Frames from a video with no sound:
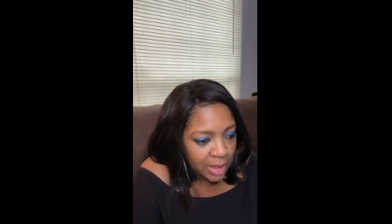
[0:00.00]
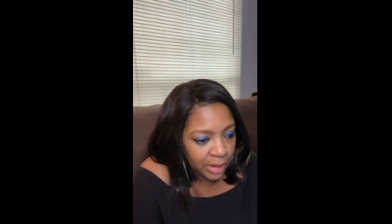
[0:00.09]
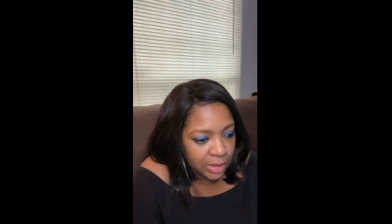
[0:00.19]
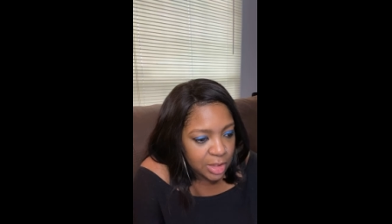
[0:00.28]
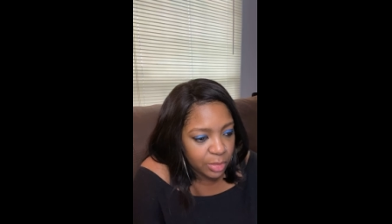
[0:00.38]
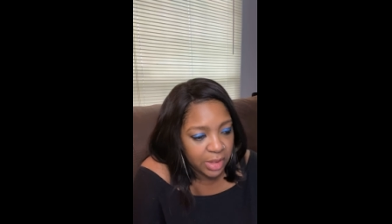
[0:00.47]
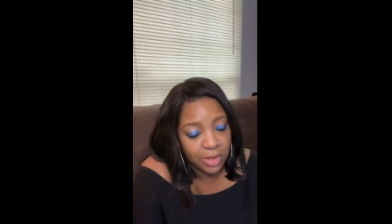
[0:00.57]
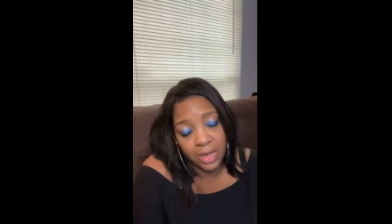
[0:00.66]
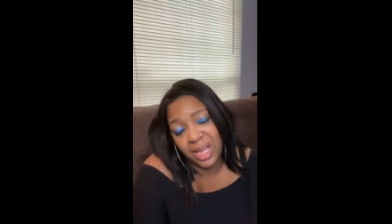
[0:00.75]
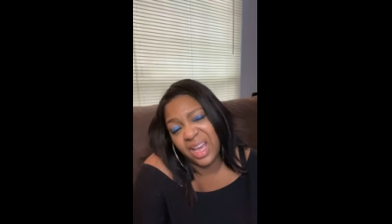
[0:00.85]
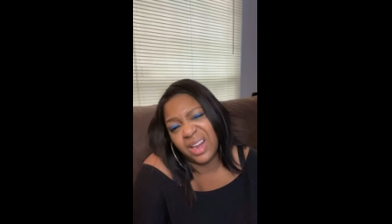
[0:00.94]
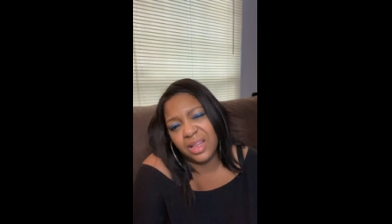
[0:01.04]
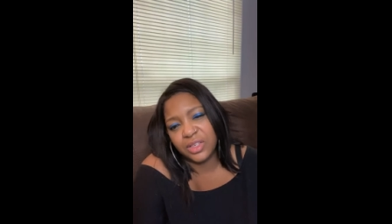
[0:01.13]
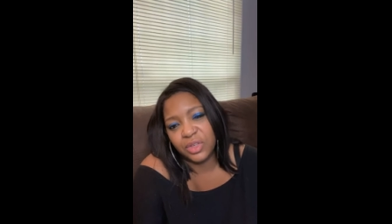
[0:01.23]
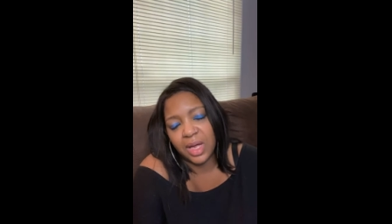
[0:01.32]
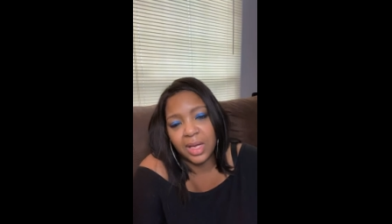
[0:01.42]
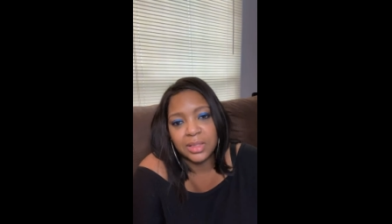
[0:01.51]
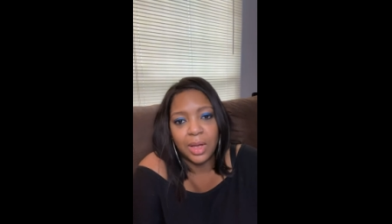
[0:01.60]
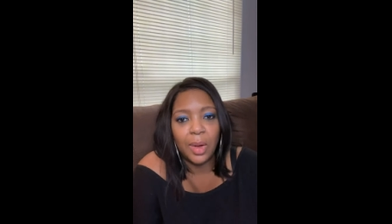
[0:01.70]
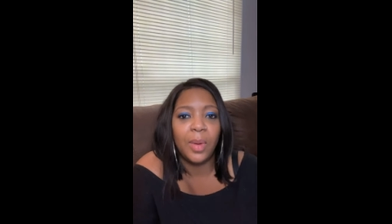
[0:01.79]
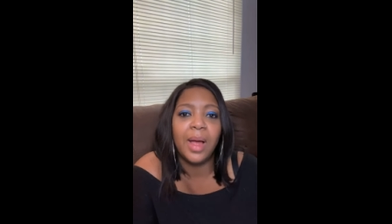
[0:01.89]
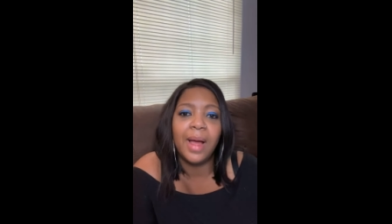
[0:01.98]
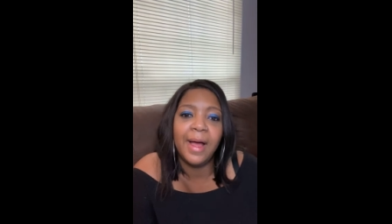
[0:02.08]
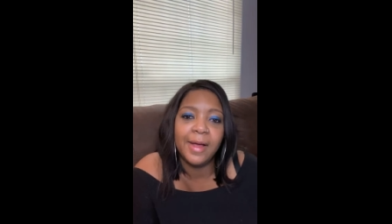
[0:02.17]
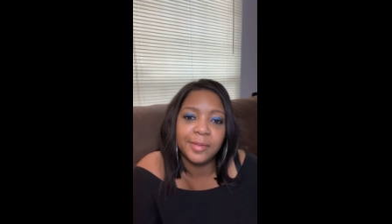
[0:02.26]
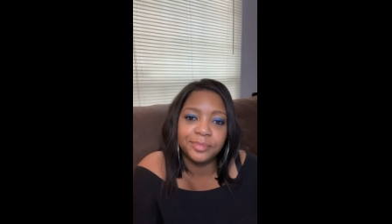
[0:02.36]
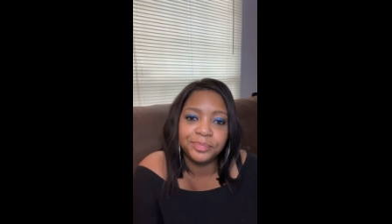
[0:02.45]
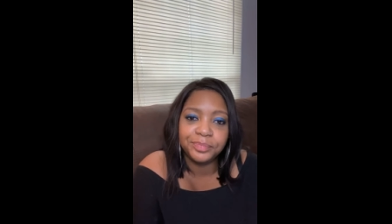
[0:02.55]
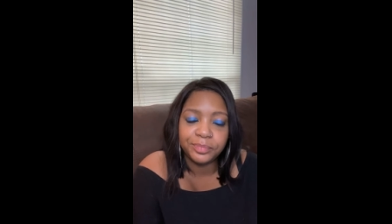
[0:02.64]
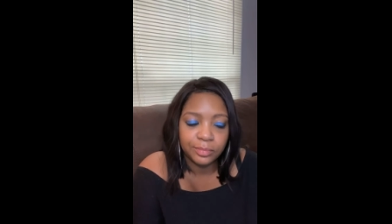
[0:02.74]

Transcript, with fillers: It's 3:38. I'll let you guys go. Um,